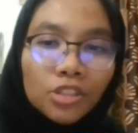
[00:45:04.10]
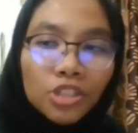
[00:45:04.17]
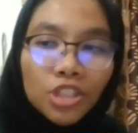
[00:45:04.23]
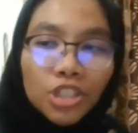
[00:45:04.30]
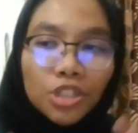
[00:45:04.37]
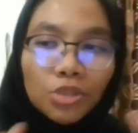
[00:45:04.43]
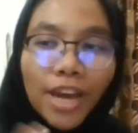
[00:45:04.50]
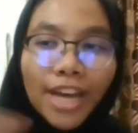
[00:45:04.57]

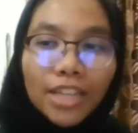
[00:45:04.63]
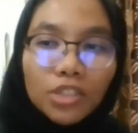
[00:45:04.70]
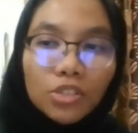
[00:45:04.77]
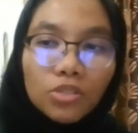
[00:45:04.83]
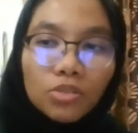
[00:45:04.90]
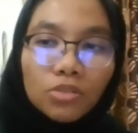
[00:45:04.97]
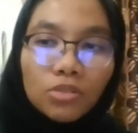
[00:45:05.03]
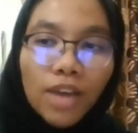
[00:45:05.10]
you had
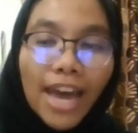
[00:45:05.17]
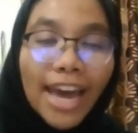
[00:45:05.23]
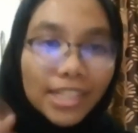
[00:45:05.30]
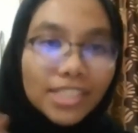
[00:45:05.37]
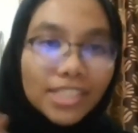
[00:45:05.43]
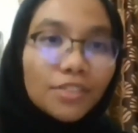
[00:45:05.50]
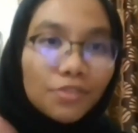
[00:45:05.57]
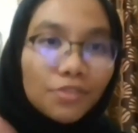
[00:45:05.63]
to
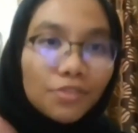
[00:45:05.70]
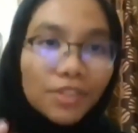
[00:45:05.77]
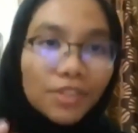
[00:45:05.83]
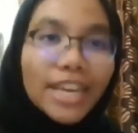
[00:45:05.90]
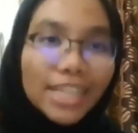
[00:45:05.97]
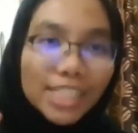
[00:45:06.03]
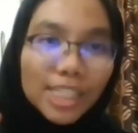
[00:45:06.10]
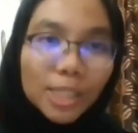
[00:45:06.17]
actively
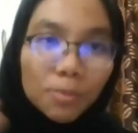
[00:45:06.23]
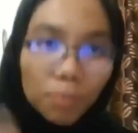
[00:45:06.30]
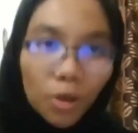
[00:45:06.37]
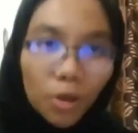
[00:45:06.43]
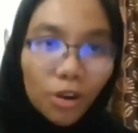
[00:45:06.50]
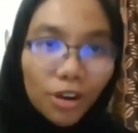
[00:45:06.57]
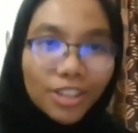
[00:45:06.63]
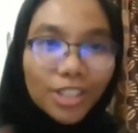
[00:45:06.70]

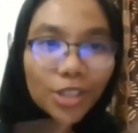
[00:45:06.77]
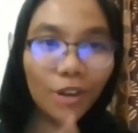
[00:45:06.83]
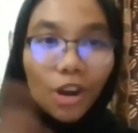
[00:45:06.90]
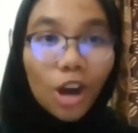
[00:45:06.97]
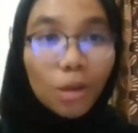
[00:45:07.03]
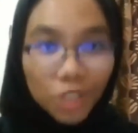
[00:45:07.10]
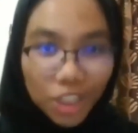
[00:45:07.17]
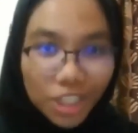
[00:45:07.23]
explore your
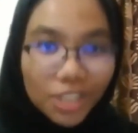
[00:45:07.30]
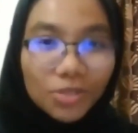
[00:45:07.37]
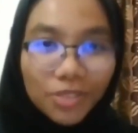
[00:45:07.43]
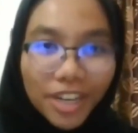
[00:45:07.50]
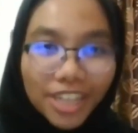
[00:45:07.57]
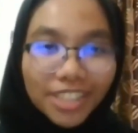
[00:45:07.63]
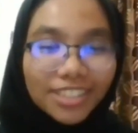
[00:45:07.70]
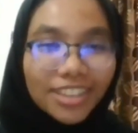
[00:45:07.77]
options,
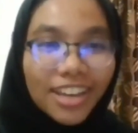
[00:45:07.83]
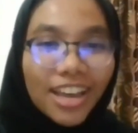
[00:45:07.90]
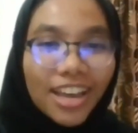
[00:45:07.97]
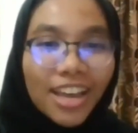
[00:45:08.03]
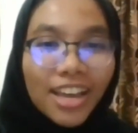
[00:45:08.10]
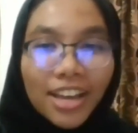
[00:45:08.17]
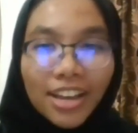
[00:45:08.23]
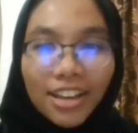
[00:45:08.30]
right?
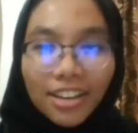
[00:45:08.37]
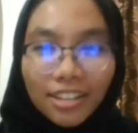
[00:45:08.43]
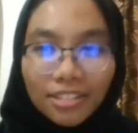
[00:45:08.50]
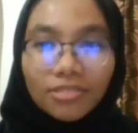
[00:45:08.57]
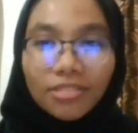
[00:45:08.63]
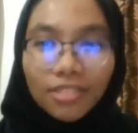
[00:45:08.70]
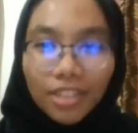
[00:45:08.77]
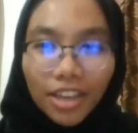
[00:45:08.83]

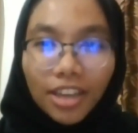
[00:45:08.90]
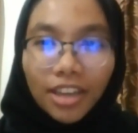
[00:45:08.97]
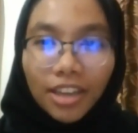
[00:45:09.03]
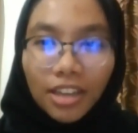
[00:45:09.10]
Okay.